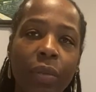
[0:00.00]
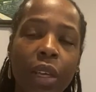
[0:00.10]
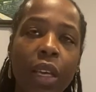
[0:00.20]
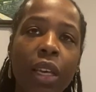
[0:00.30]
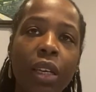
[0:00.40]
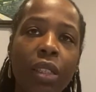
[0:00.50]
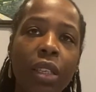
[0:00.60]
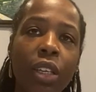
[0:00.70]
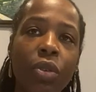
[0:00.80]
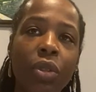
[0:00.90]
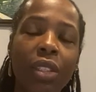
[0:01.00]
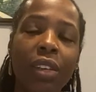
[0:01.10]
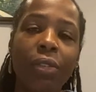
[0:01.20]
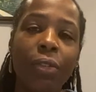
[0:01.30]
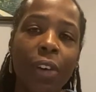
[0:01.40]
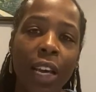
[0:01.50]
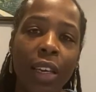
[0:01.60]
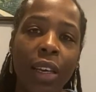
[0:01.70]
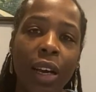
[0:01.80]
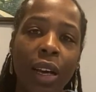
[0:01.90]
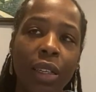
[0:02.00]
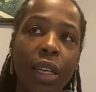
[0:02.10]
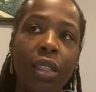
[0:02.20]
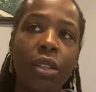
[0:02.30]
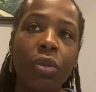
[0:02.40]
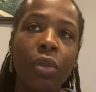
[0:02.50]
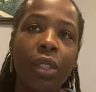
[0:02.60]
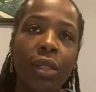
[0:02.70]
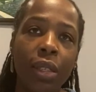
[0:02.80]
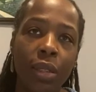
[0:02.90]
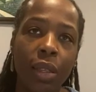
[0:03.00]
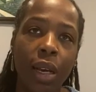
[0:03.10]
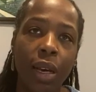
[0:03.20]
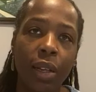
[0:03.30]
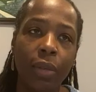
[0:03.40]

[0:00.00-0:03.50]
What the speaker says: He continues to fight God and to resist God.